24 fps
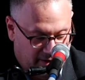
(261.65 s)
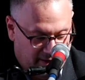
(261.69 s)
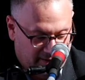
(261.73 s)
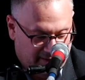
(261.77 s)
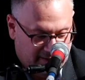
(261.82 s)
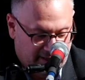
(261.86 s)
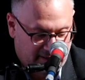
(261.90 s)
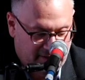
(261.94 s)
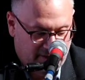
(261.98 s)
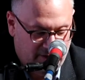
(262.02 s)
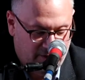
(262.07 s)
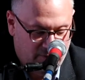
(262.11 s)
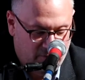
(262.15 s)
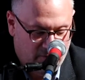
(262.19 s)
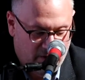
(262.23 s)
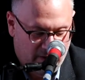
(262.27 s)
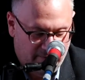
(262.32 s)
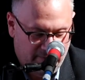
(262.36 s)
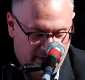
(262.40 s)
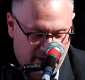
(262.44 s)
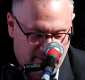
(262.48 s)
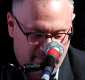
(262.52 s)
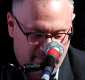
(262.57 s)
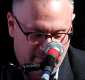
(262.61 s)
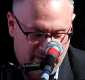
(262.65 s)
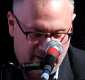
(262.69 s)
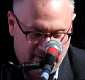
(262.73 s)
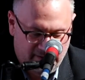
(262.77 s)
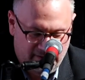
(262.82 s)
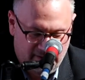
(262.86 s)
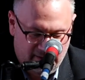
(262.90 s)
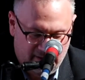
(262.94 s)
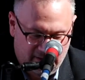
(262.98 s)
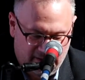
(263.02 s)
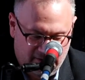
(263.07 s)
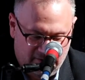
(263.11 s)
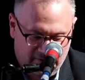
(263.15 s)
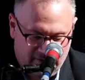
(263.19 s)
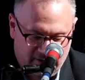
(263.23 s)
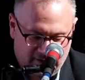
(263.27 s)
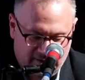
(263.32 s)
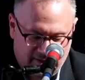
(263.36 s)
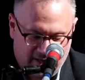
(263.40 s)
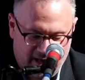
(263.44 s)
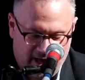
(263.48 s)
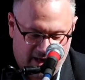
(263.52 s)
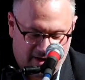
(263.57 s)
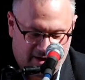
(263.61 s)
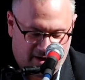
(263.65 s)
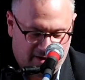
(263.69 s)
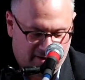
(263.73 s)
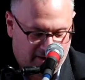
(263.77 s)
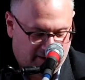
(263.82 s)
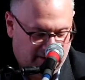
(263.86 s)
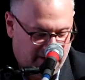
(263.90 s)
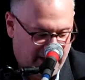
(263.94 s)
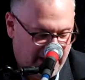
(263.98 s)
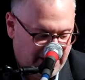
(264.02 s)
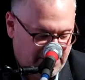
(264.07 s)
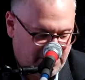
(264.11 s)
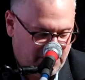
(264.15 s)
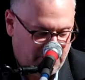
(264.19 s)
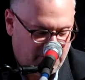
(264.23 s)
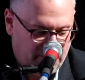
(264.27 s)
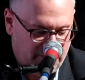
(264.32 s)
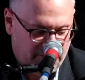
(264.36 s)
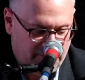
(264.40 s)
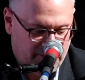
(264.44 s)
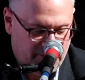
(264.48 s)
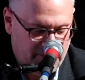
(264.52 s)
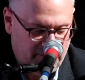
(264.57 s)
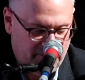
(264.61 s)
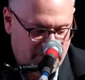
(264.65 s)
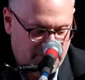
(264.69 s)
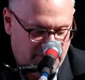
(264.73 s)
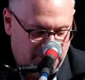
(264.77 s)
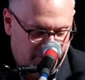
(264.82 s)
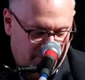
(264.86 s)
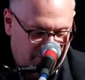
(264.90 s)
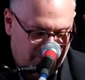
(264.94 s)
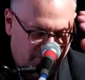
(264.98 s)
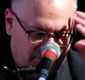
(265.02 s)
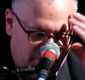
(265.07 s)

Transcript: I said, Do you want me to mention that you just got on the lesser of two junior